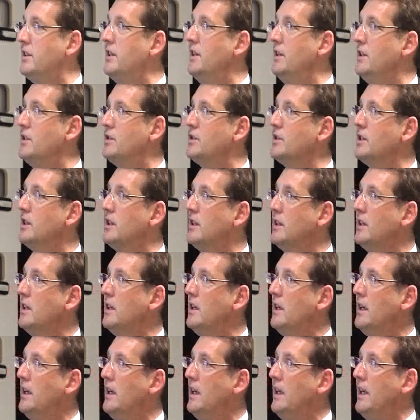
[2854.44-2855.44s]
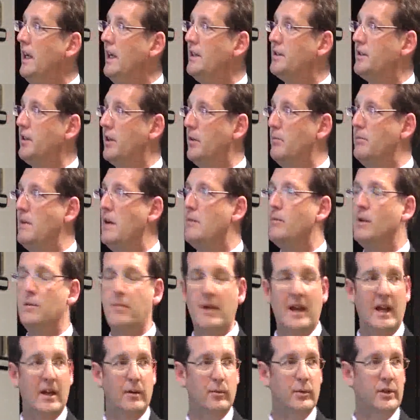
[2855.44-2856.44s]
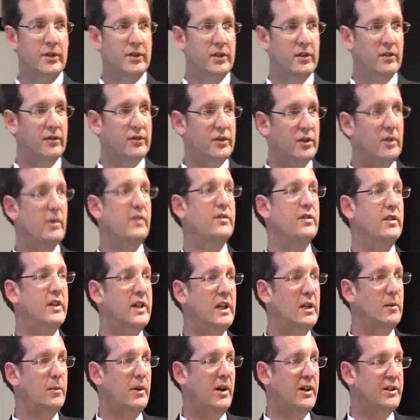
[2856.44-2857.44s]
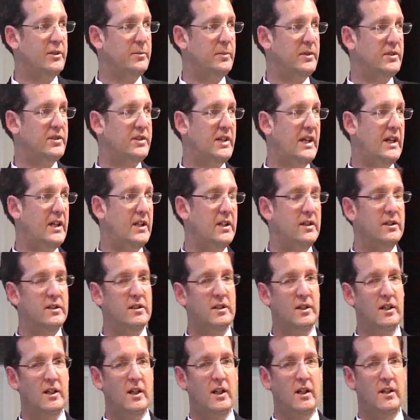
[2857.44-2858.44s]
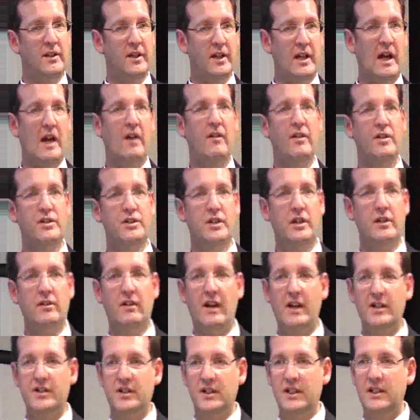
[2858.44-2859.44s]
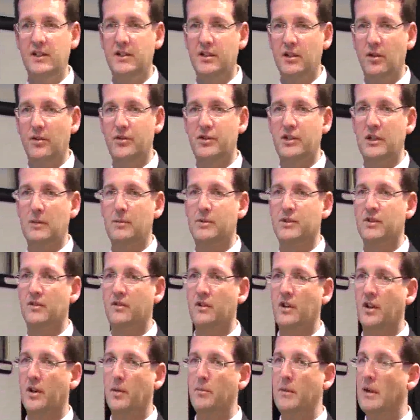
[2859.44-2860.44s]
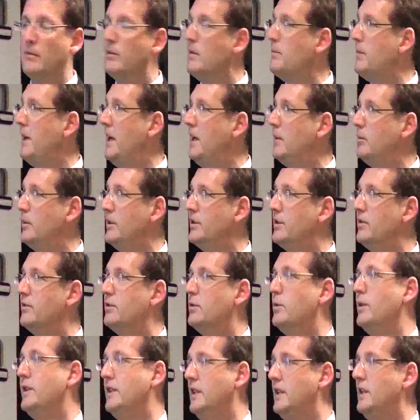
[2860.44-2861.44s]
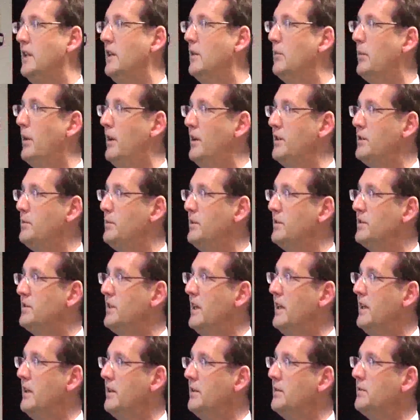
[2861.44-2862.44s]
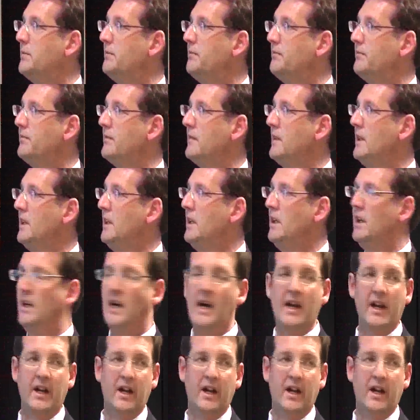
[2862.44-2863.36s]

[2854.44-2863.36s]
to 1 gigahertz each. It's got a memory bandwidth of 200 gigabytes per second. The current generation Intel chips have got a memory bandwidth of 20 gigabytes per second.